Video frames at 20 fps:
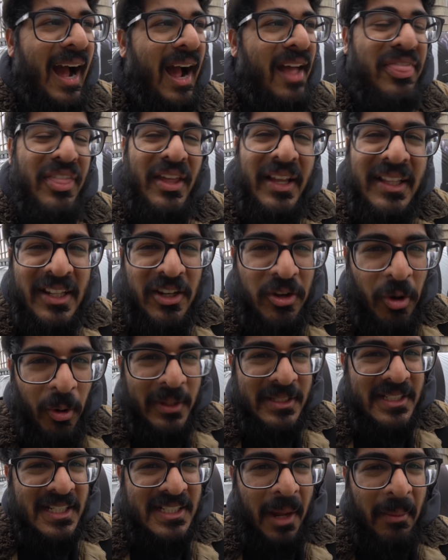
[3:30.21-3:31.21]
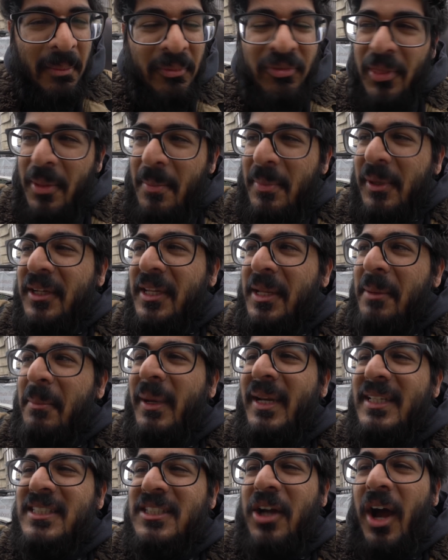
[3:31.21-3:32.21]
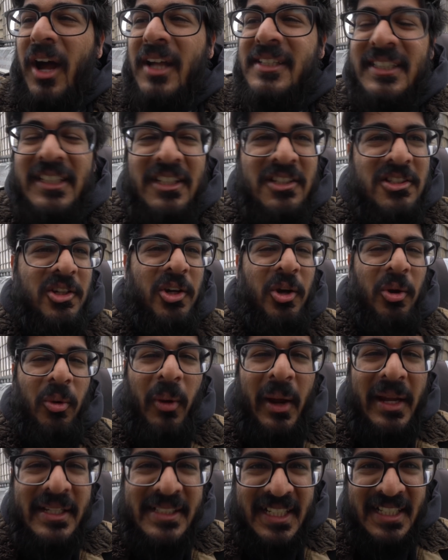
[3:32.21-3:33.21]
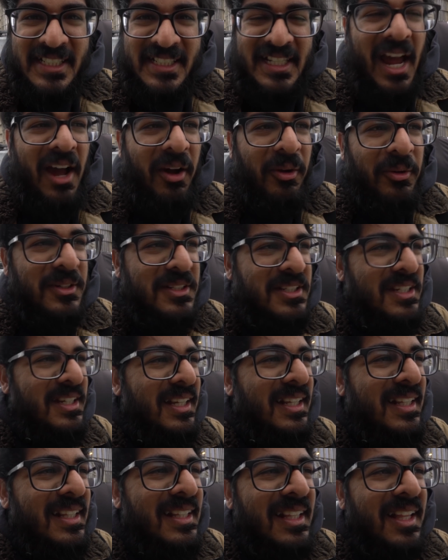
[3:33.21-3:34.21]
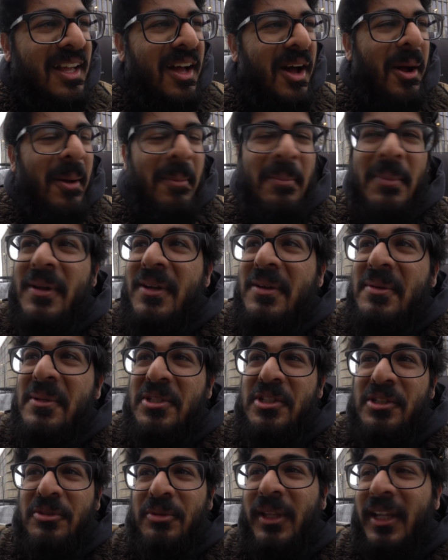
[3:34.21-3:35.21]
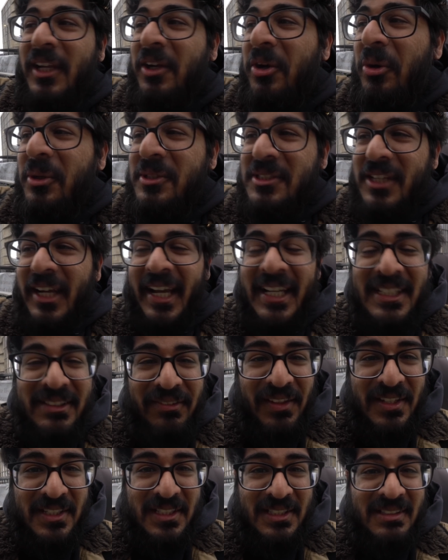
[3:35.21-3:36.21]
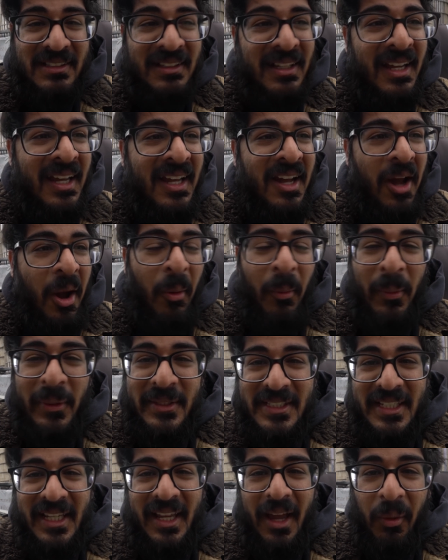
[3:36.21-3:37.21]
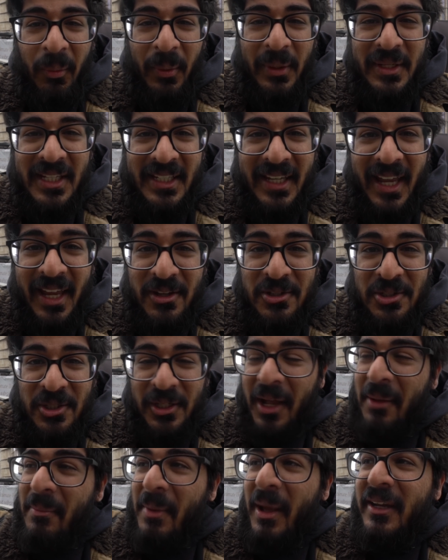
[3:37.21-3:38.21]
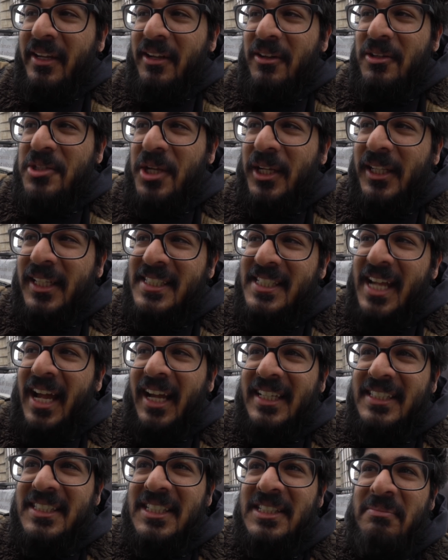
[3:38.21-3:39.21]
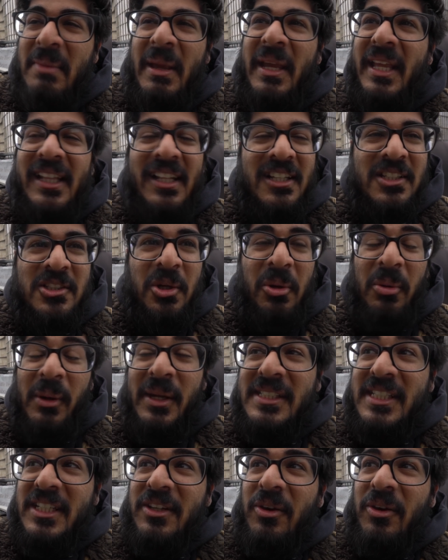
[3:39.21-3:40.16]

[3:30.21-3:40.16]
think the noise is coming from the building, but it's causing this crazy sound, which is really cool. So I guess if this a windy day, you should come out here and check this out, because it's making this crazy